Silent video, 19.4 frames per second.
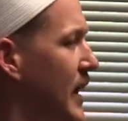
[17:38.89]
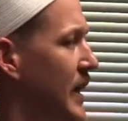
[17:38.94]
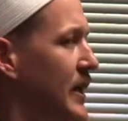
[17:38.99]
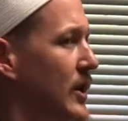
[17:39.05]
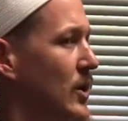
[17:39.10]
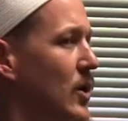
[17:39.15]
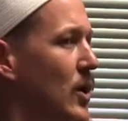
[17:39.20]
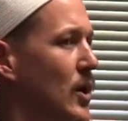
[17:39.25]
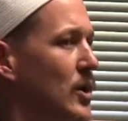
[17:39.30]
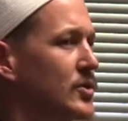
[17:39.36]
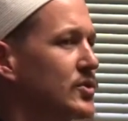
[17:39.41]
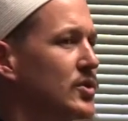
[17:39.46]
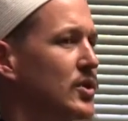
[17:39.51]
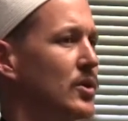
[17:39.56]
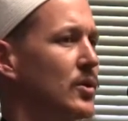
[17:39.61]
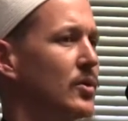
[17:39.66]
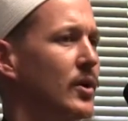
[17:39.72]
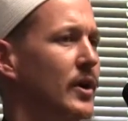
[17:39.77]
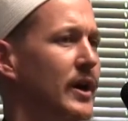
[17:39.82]
And it
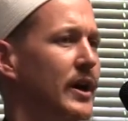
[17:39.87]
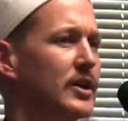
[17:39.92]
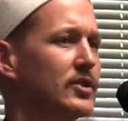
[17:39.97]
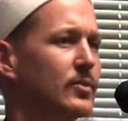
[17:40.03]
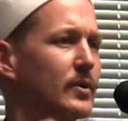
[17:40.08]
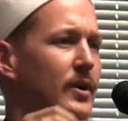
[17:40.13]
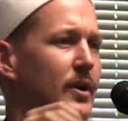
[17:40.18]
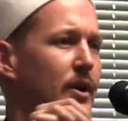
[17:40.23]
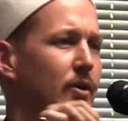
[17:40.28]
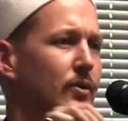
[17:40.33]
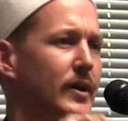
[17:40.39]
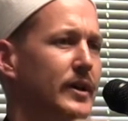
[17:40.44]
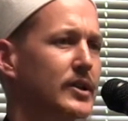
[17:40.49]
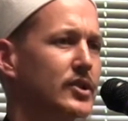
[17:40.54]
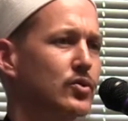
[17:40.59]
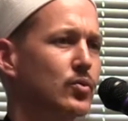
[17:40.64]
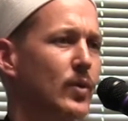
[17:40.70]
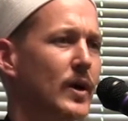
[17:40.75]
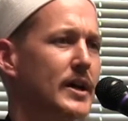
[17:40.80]
also is one of the
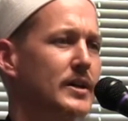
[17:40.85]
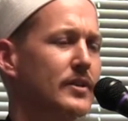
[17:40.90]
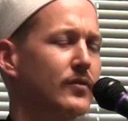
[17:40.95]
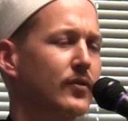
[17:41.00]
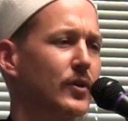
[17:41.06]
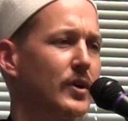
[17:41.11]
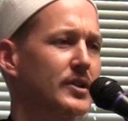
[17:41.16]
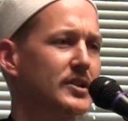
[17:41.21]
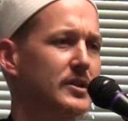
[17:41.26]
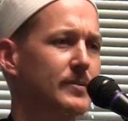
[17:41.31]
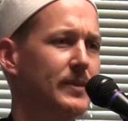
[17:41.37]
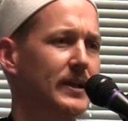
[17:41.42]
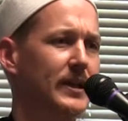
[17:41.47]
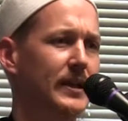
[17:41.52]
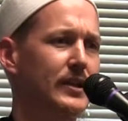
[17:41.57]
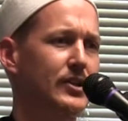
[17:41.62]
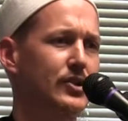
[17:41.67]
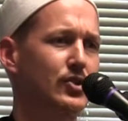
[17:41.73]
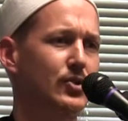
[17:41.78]
greatest ways for us to be
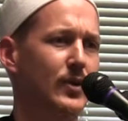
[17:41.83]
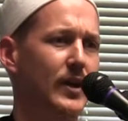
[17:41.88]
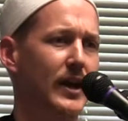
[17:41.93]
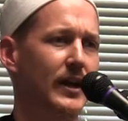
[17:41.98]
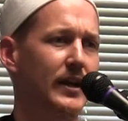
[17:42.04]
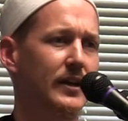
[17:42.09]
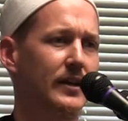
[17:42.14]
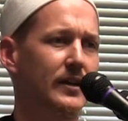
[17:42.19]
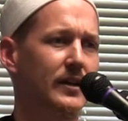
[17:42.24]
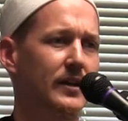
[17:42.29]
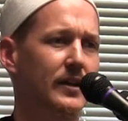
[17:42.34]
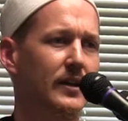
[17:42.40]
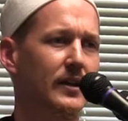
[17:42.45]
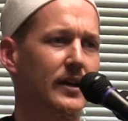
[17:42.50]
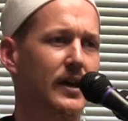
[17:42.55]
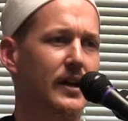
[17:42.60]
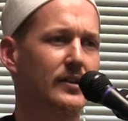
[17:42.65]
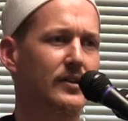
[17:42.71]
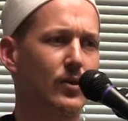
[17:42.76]
led astray.
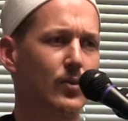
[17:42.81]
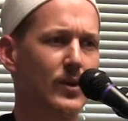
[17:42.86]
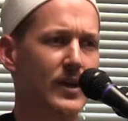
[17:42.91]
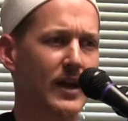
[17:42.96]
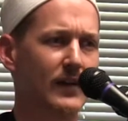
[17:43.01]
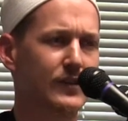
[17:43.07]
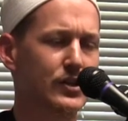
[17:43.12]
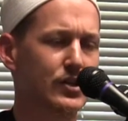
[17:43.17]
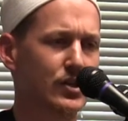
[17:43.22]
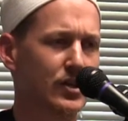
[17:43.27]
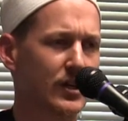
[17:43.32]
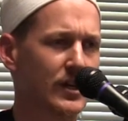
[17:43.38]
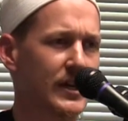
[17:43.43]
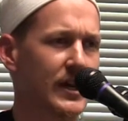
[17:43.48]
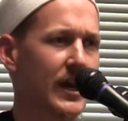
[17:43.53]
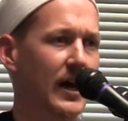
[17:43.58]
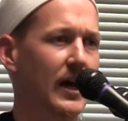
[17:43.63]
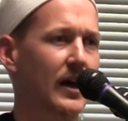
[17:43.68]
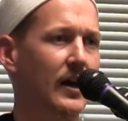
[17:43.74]
Is that we have a
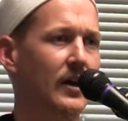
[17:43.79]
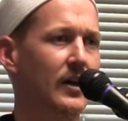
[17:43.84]
sharia.